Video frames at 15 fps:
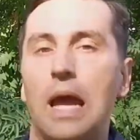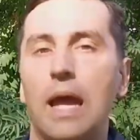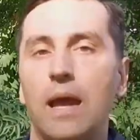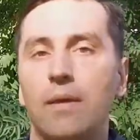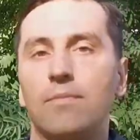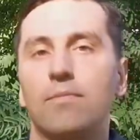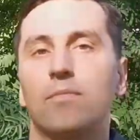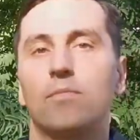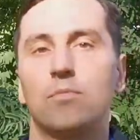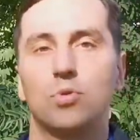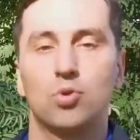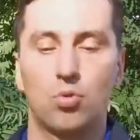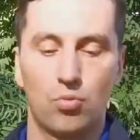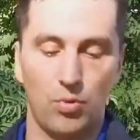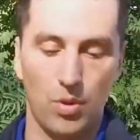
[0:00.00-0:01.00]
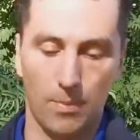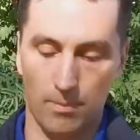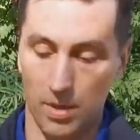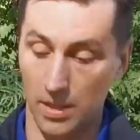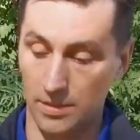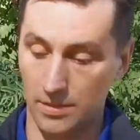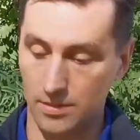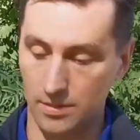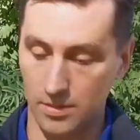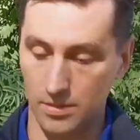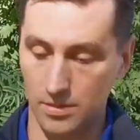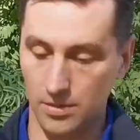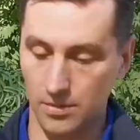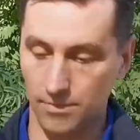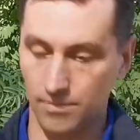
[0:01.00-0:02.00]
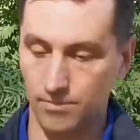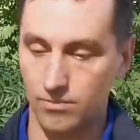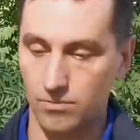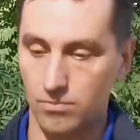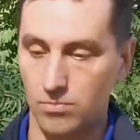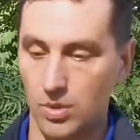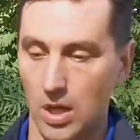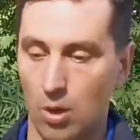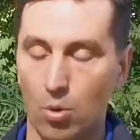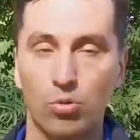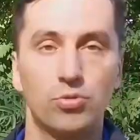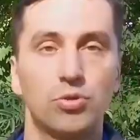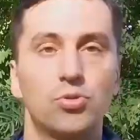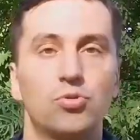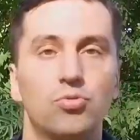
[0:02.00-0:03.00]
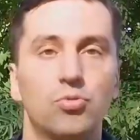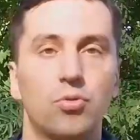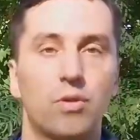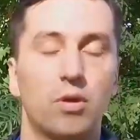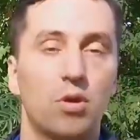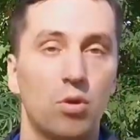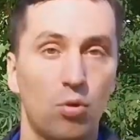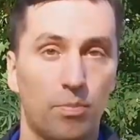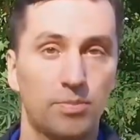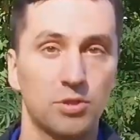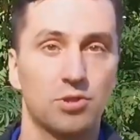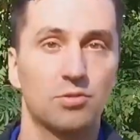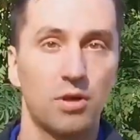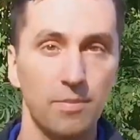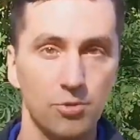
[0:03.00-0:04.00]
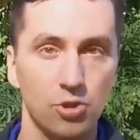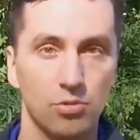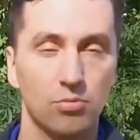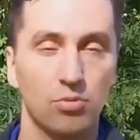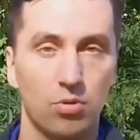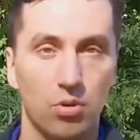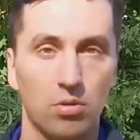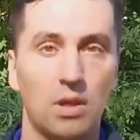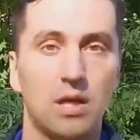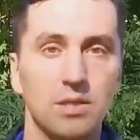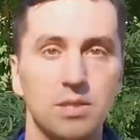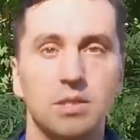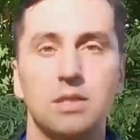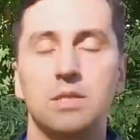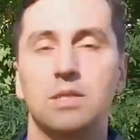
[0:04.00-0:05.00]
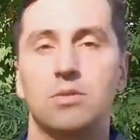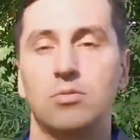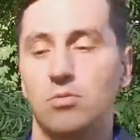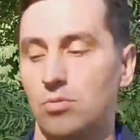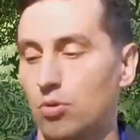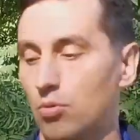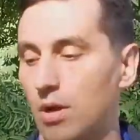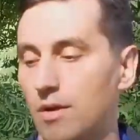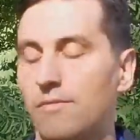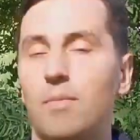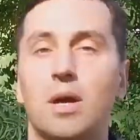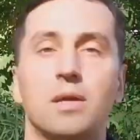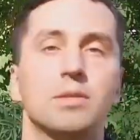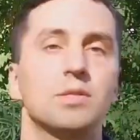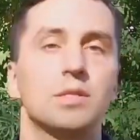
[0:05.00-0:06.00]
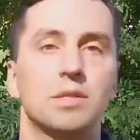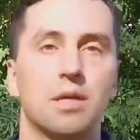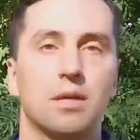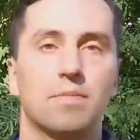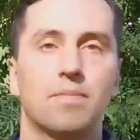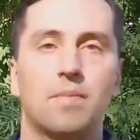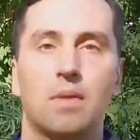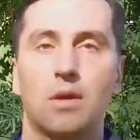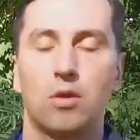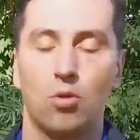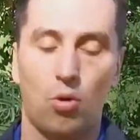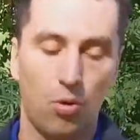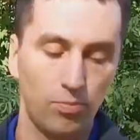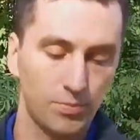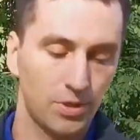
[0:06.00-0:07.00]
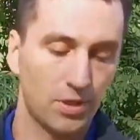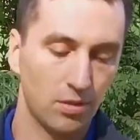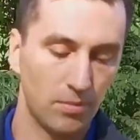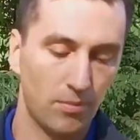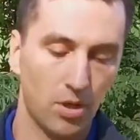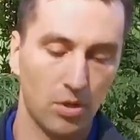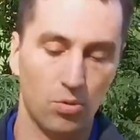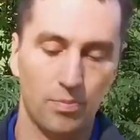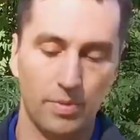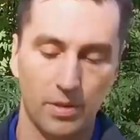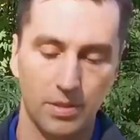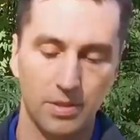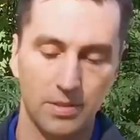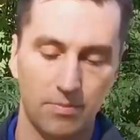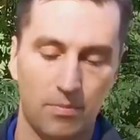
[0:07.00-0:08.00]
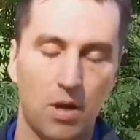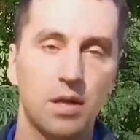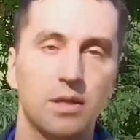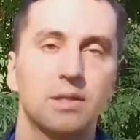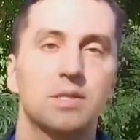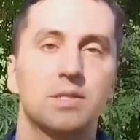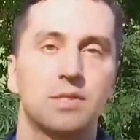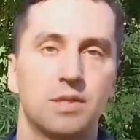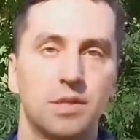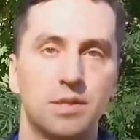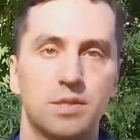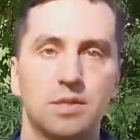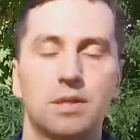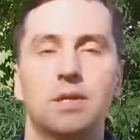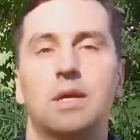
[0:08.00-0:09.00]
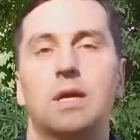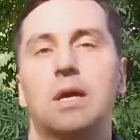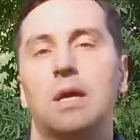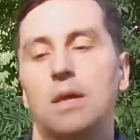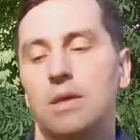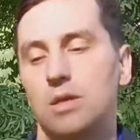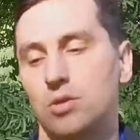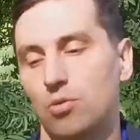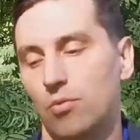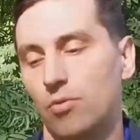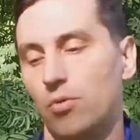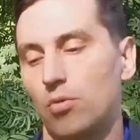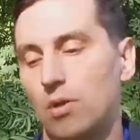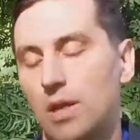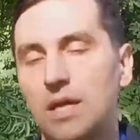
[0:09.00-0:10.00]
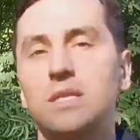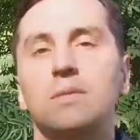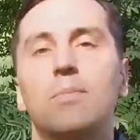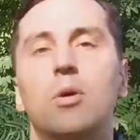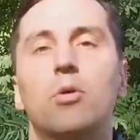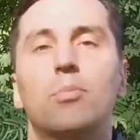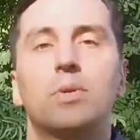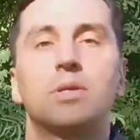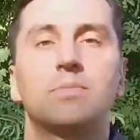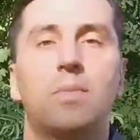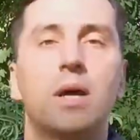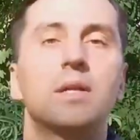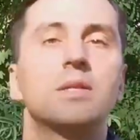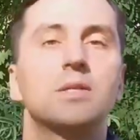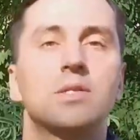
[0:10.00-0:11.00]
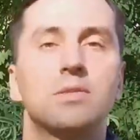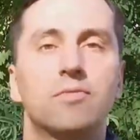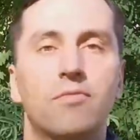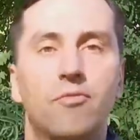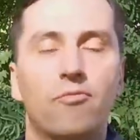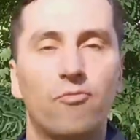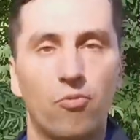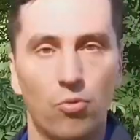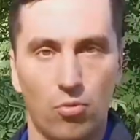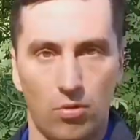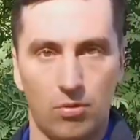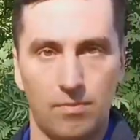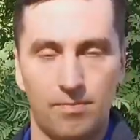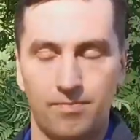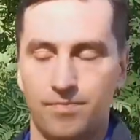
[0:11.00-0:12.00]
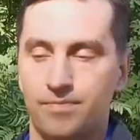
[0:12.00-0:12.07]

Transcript: and so but uh, according to the, your prescription to your glasses you, you have minus 10 your optical myopia is minus 6 so your lens myopia is minus 4